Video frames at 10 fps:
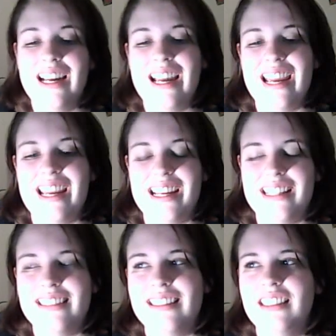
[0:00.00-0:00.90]

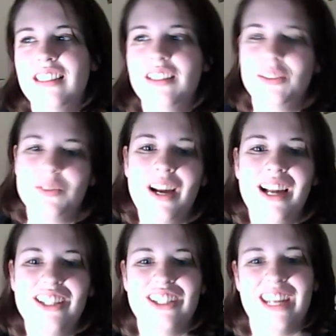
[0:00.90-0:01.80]
And, well,
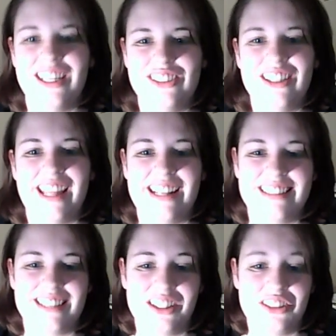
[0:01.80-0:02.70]
you can't do that as
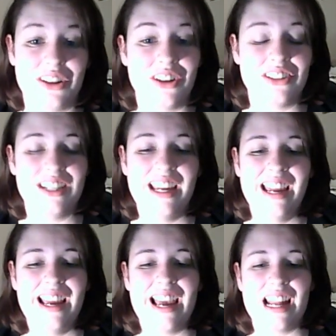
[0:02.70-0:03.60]
an adult.
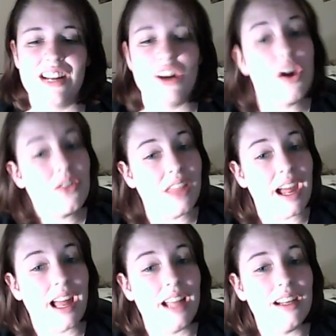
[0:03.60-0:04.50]
And I know
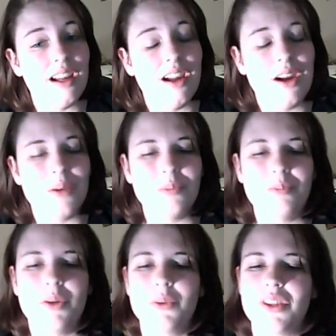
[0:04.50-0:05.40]
that,
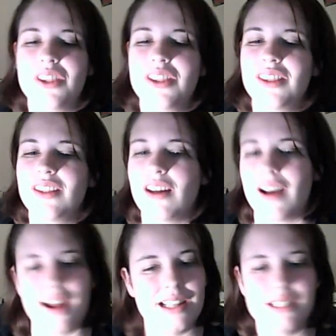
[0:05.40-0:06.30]
but with
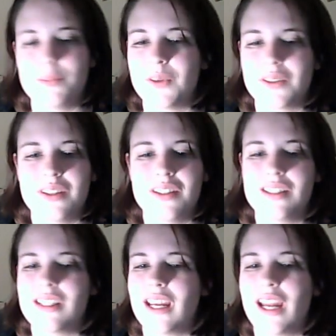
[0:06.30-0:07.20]
Asperger's,
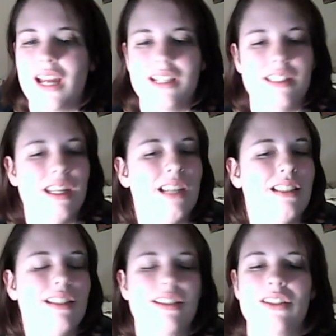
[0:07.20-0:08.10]
AS,
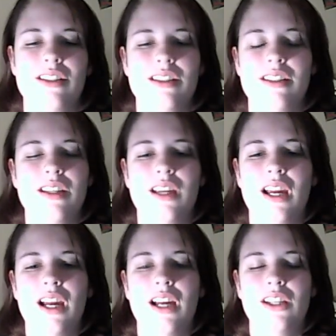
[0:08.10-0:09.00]
it's just,
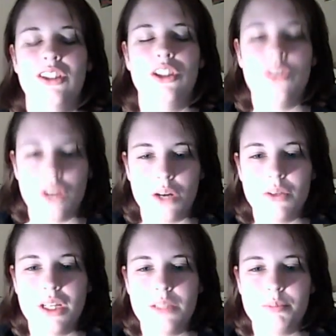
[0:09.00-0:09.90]
you know
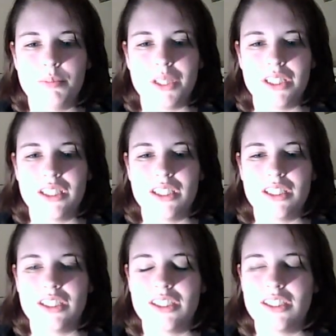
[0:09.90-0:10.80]
it, but
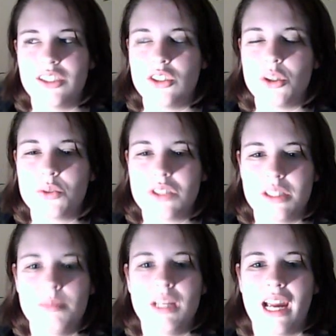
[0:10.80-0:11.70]
you don't
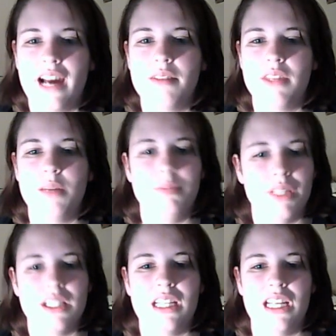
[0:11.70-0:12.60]
seem to have the
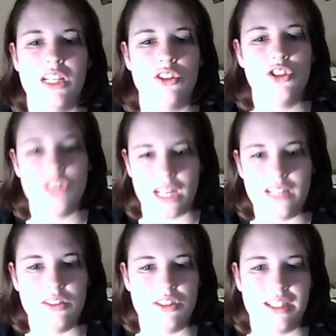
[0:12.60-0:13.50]
ability to
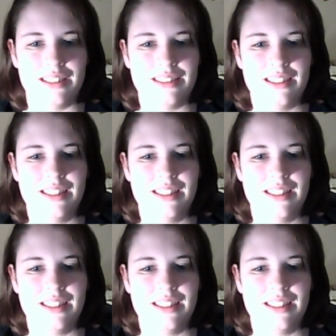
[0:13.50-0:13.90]
change it